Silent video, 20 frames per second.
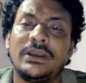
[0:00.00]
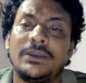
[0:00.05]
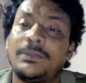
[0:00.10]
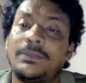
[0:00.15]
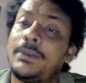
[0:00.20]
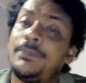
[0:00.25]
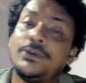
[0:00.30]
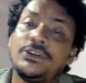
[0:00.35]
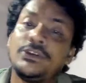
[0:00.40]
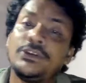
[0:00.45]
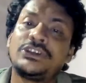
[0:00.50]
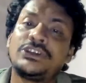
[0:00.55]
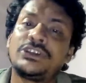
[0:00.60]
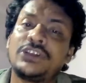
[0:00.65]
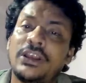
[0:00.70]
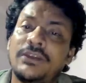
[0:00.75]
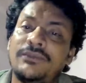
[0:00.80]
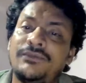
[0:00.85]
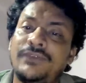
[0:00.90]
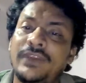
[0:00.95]

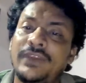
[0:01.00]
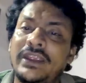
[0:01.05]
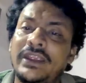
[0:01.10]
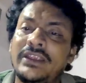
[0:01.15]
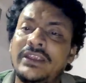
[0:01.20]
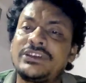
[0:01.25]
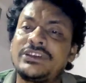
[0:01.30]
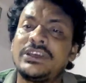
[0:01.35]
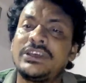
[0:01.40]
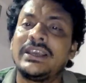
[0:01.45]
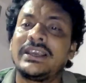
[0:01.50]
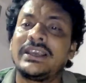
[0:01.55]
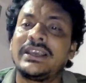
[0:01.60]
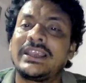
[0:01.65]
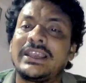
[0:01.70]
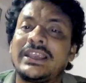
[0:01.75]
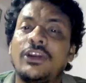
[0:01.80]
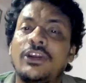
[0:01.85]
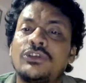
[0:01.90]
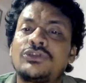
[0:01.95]
Prepositional phrase can
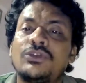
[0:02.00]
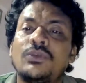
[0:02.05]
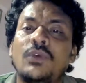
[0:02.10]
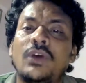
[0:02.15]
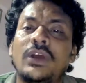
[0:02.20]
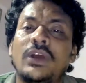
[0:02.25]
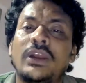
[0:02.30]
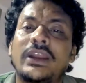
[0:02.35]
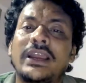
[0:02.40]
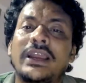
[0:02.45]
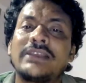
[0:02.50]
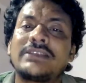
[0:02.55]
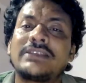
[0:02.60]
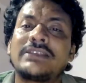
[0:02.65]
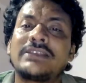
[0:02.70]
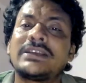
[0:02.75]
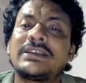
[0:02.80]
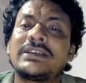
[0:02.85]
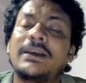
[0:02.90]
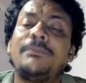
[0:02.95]
also work as a
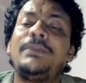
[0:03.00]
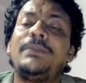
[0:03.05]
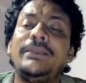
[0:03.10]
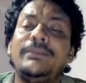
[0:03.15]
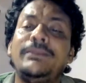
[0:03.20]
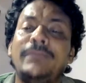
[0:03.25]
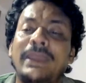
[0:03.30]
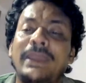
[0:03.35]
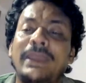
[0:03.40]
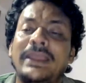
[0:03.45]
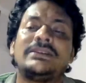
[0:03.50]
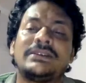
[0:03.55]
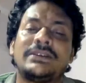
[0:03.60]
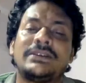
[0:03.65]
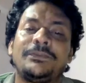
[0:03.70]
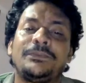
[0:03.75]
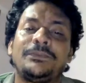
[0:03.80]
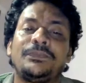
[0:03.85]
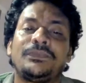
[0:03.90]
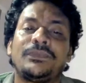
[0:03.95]
complement,
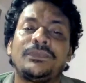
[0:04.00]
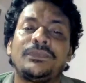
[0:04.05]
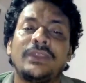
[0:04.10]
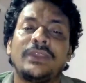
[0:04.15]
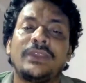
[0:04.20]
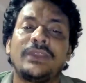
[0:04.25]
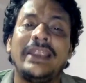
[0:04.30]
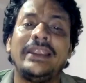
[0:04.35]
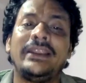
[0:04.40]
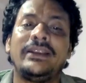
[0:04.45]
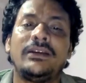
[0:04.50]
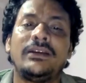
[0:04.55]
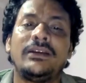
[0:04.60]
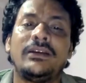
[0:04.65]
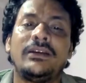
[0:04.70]
right?